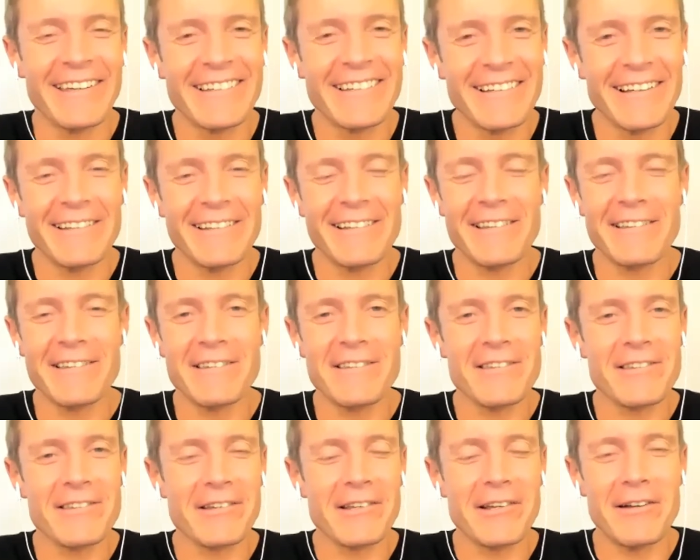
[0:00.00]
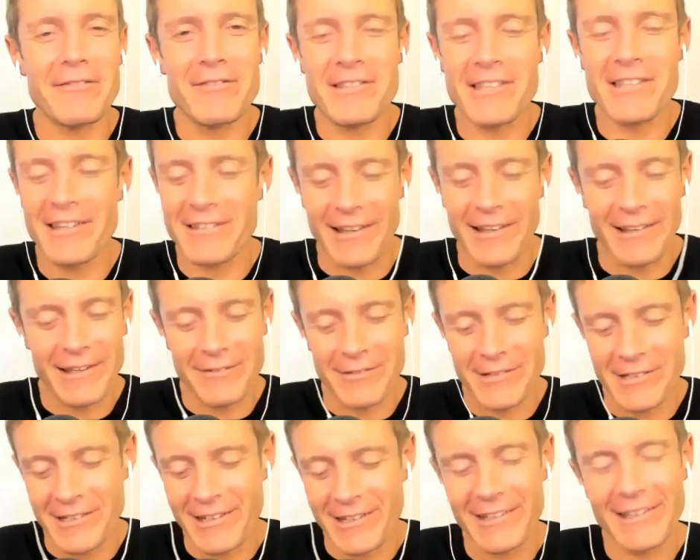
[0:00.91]
This is just a conversation. I love
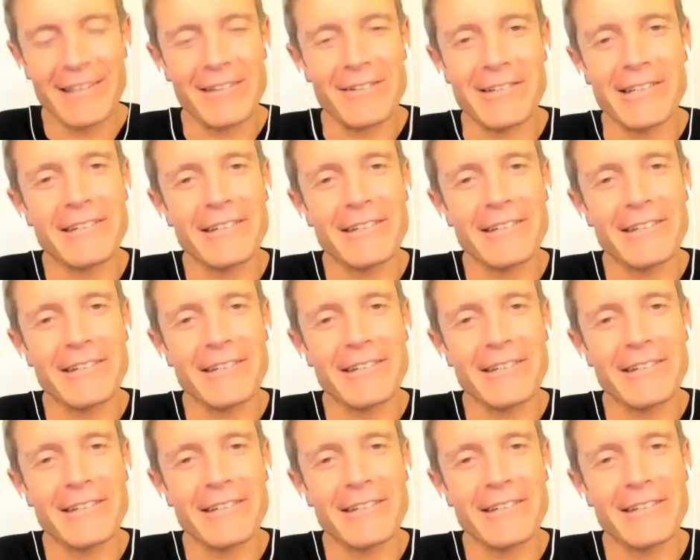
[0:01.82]
it.